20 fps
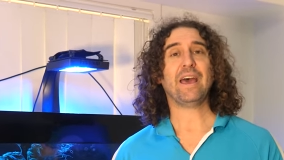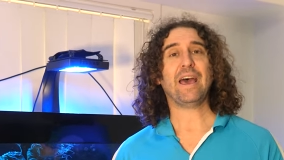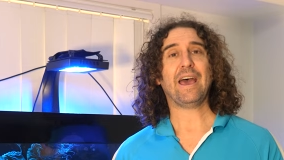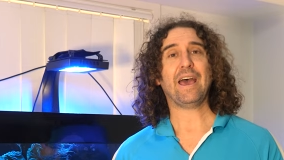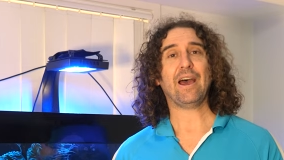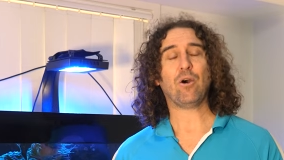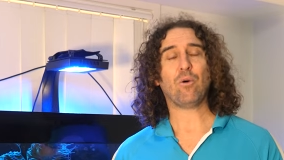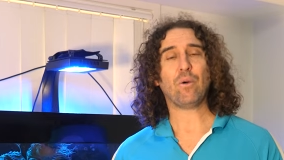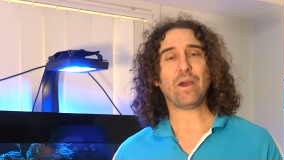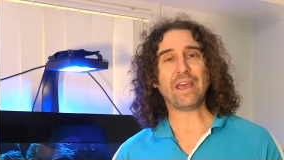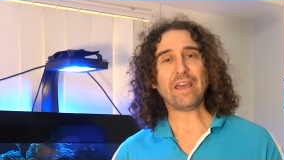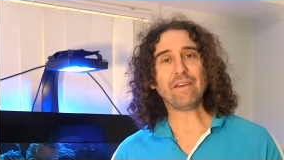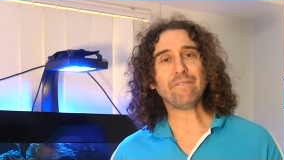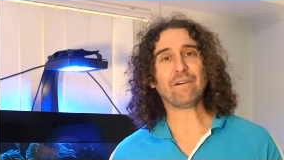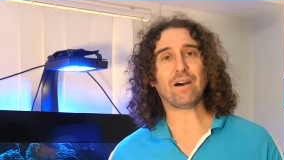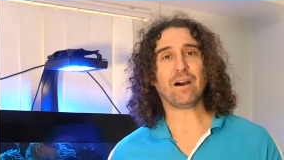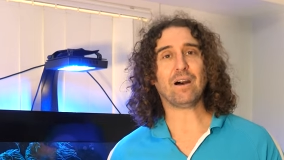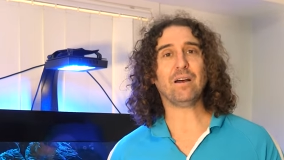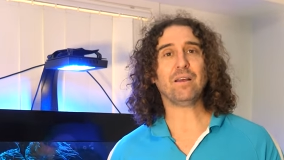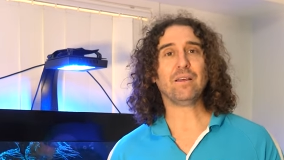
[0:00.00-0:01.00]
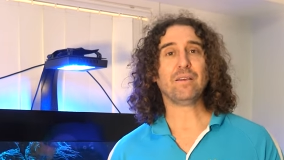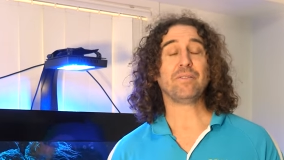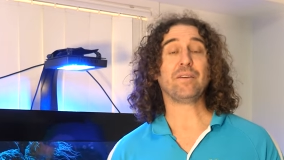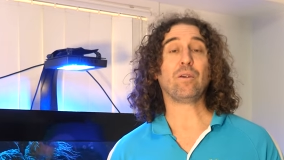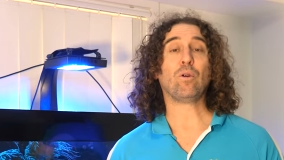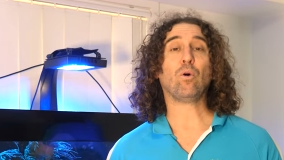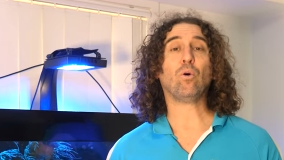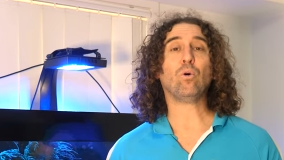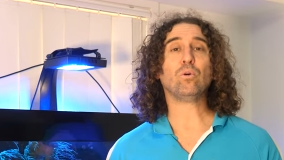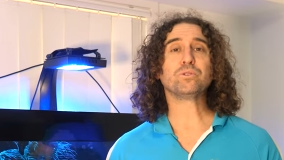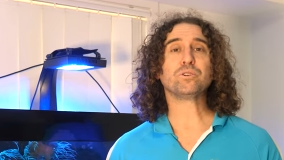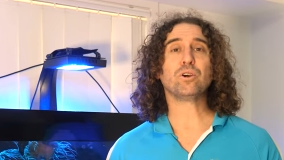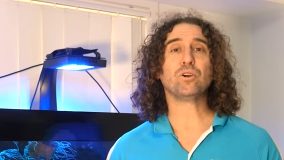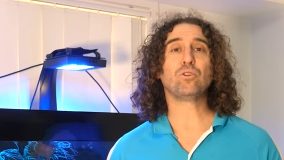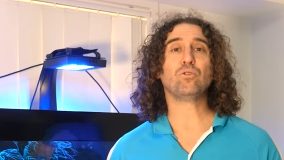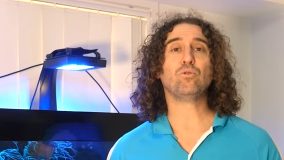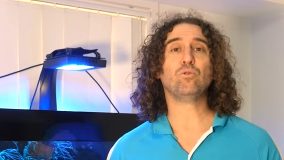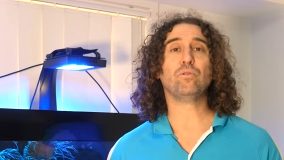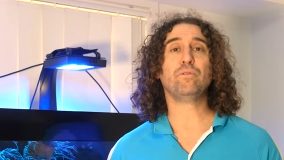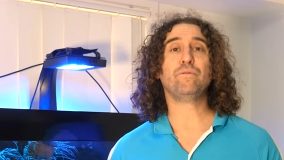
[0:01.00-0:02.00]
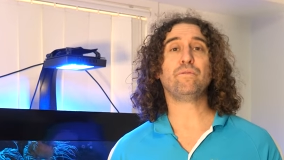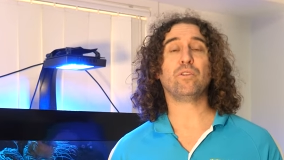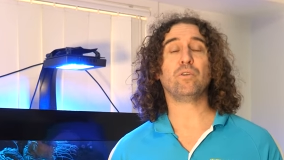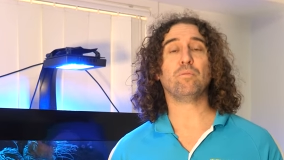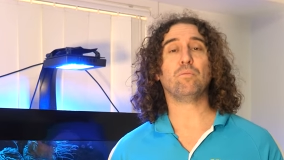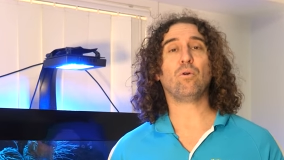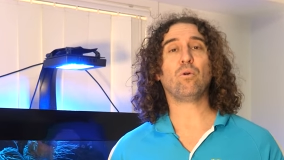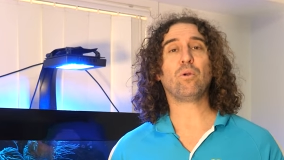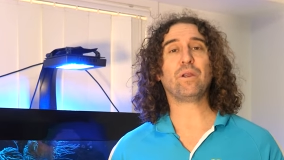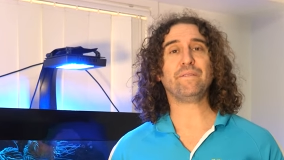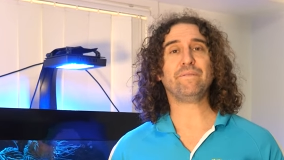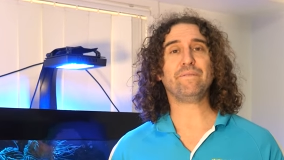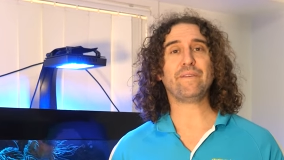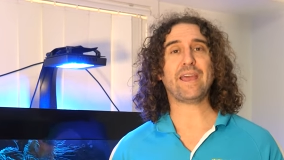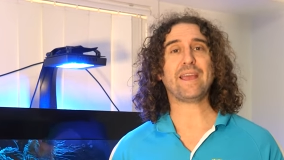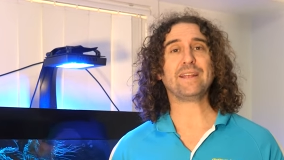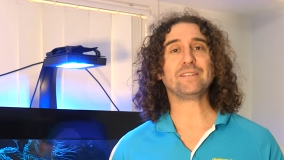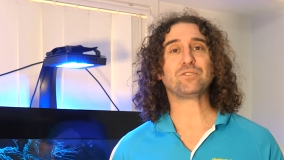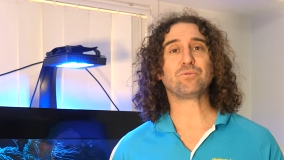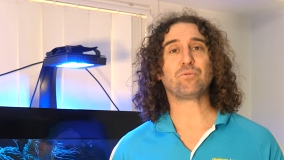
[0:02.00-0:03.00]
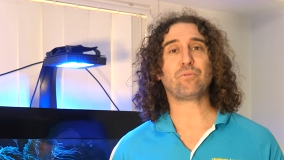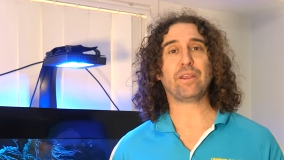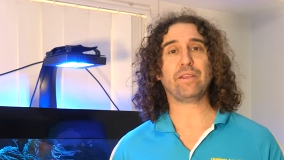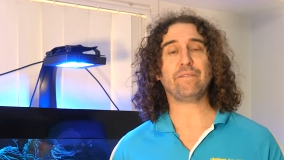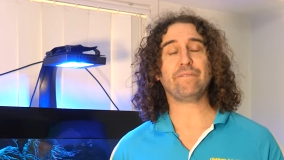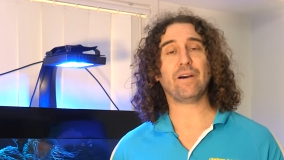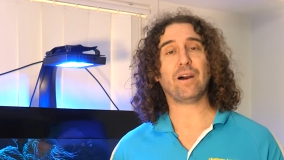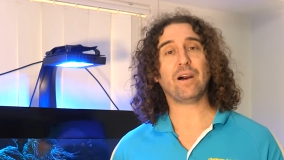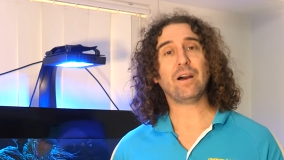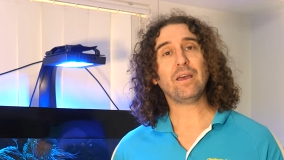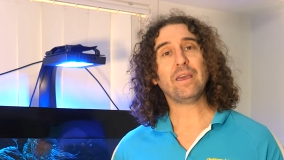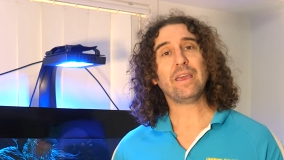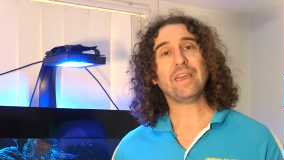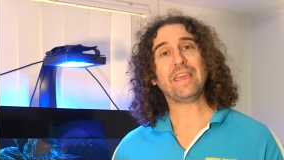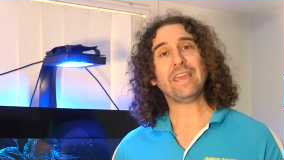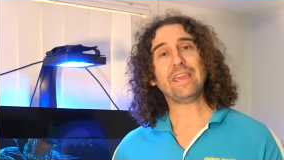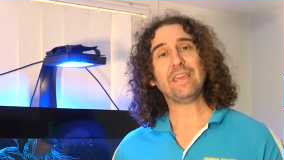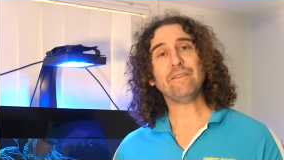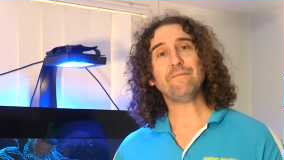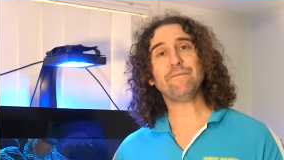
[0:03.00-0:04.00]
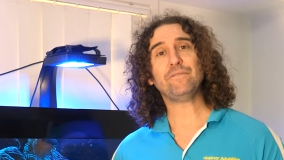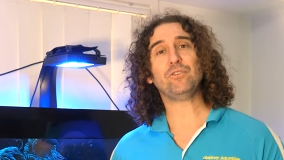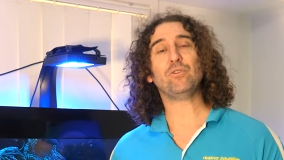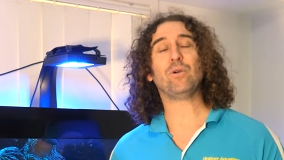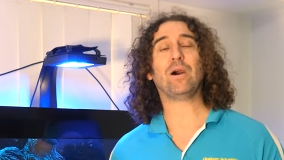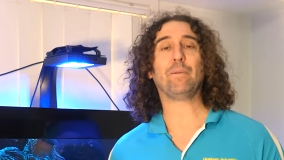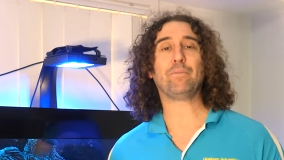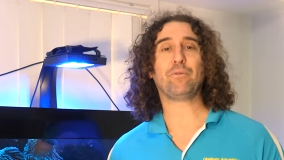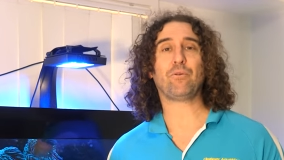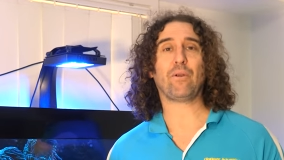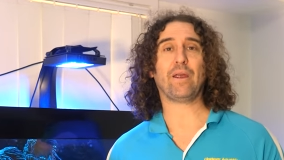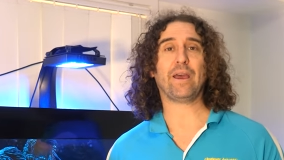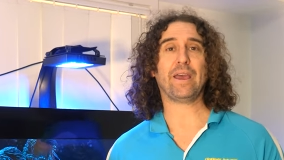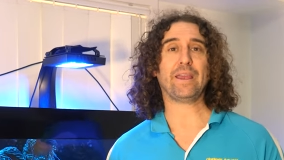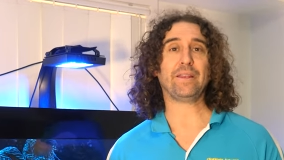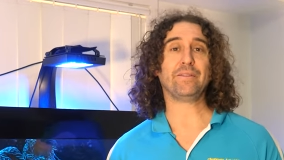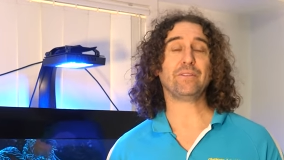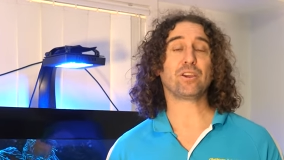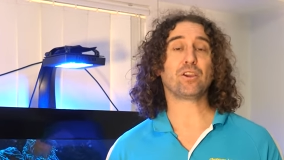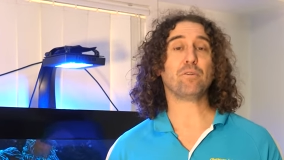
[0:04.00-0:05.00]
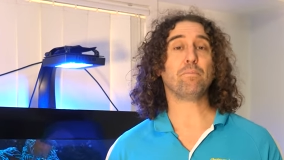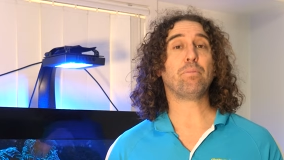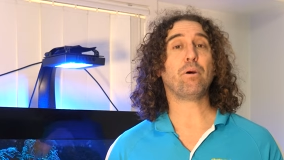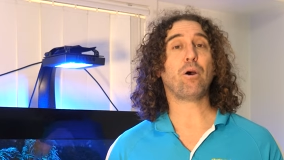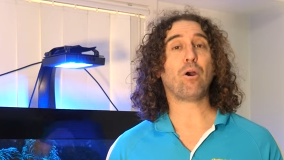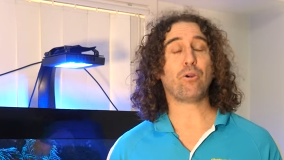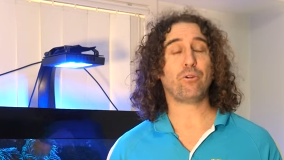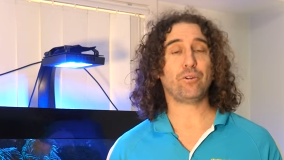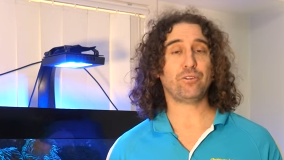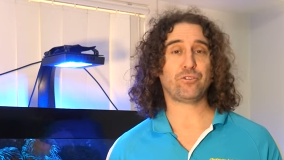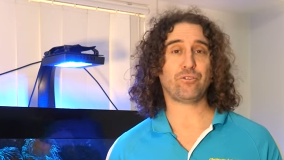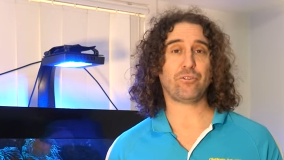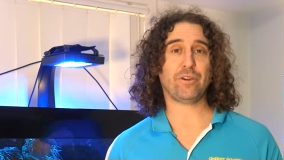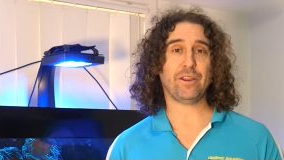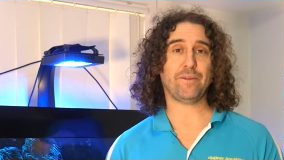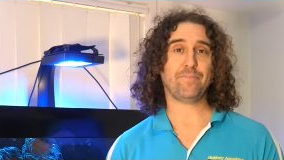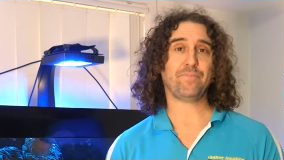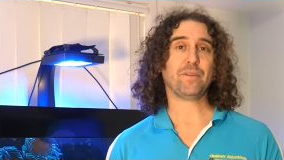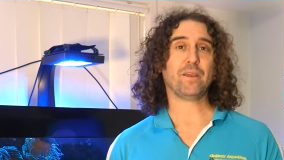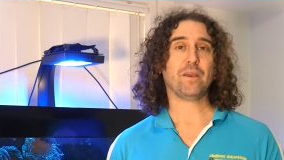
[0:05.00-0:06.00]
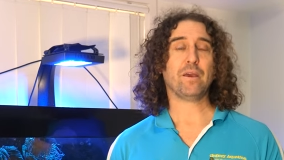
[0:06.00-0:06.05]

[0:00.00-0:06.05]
However, they're also good for the more advanced reefer if you upgrade the componentry.